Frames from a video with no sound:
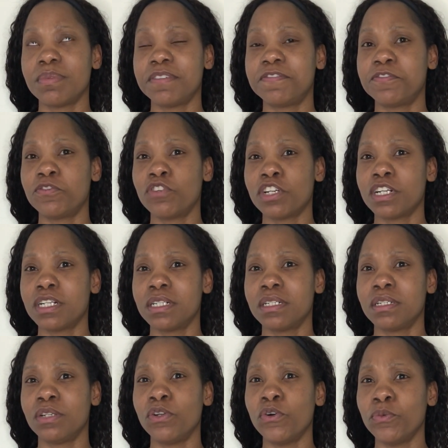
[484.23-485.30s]
4
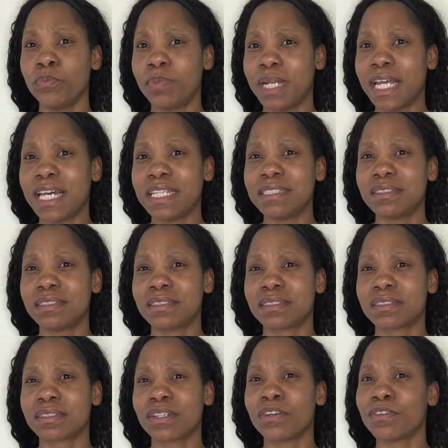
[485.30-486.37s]
loan plans
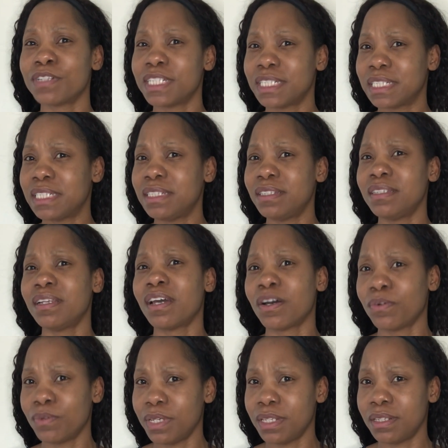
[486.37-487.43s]
currently
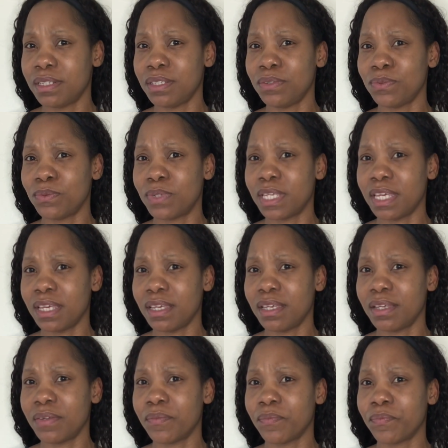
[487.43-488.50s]
now in the UK,
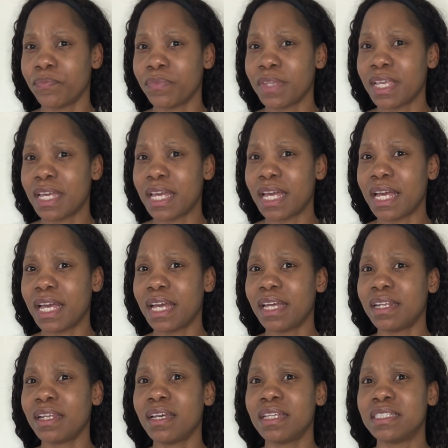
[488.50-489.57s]

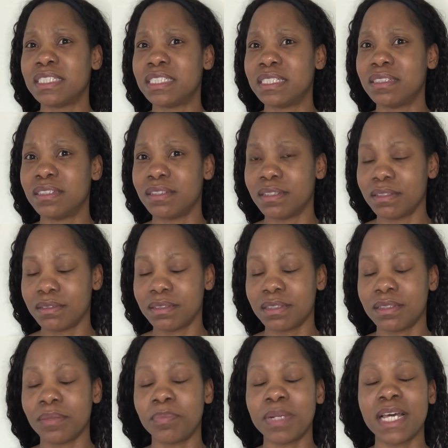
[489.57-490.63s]
and
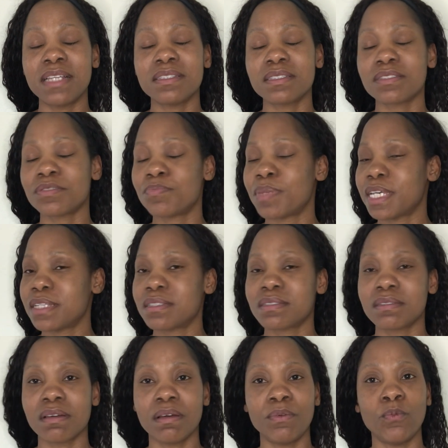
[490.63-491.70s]
the plans are based
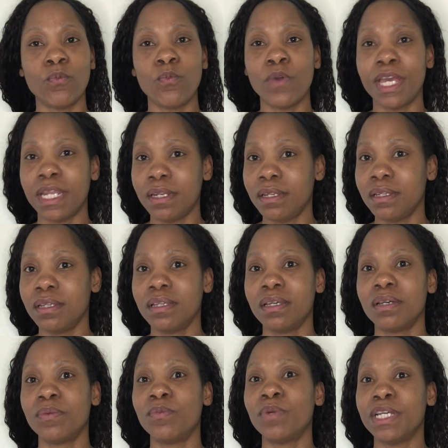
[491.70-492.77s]
on when
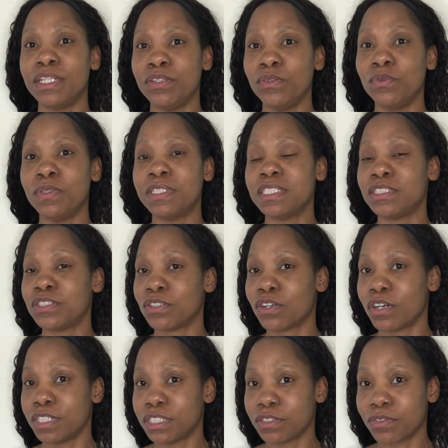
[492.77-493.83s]
you did your
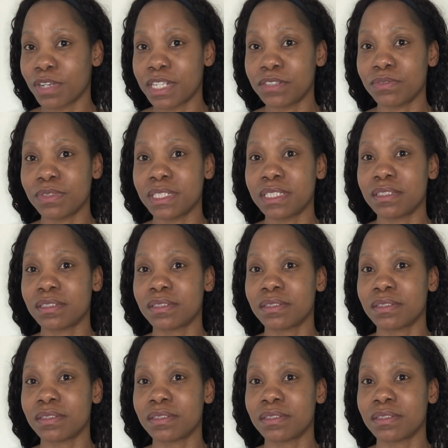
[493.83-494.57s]
undergraduate.